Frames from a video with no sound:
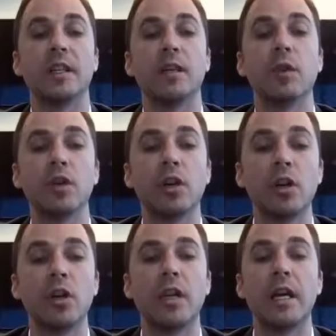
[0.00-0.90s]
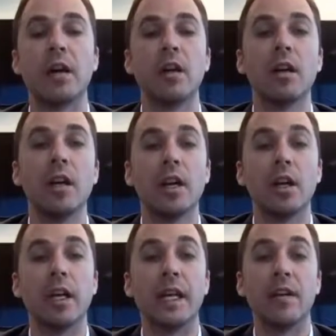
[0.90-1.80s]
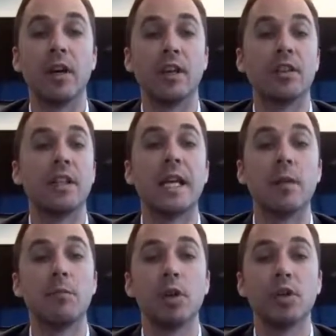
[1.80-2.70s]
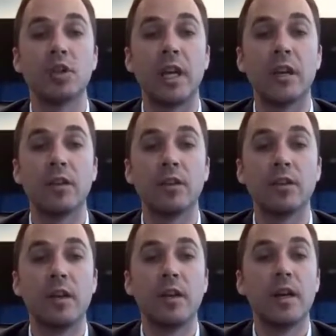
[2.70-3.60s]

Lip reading: And in return, they're going to give us a 10%